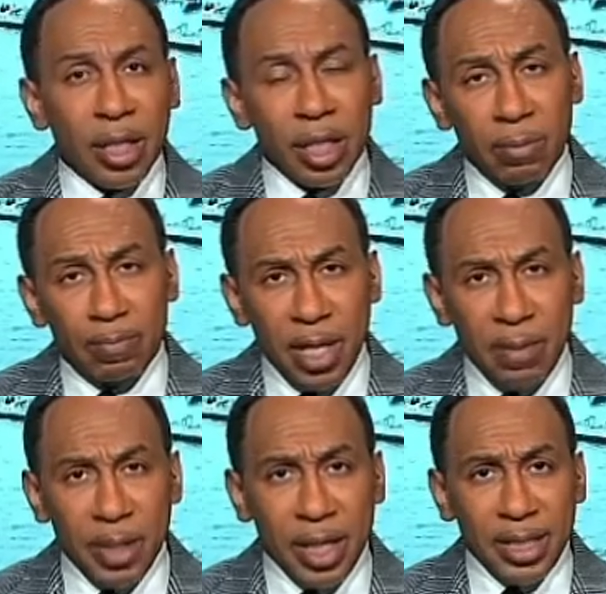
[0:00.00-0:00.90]
Could it
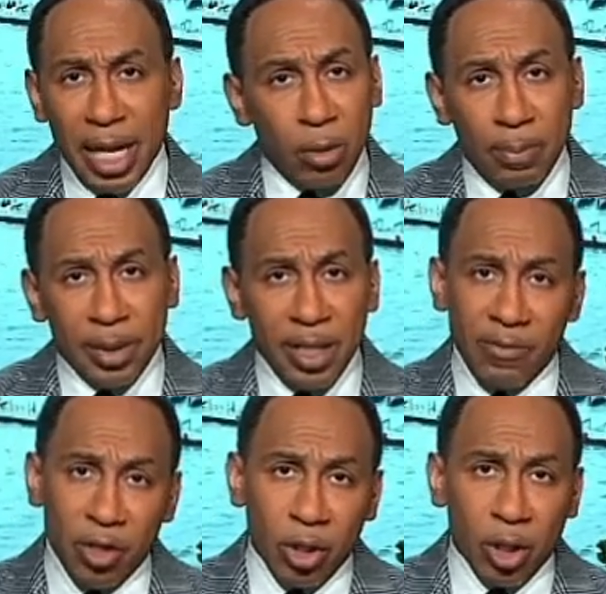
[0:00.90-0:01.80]
be because I don't
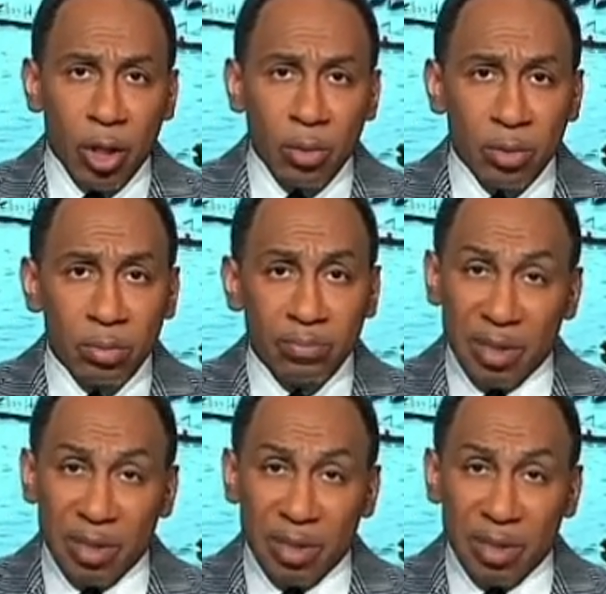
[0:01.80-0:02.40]
believe you're the GOAT?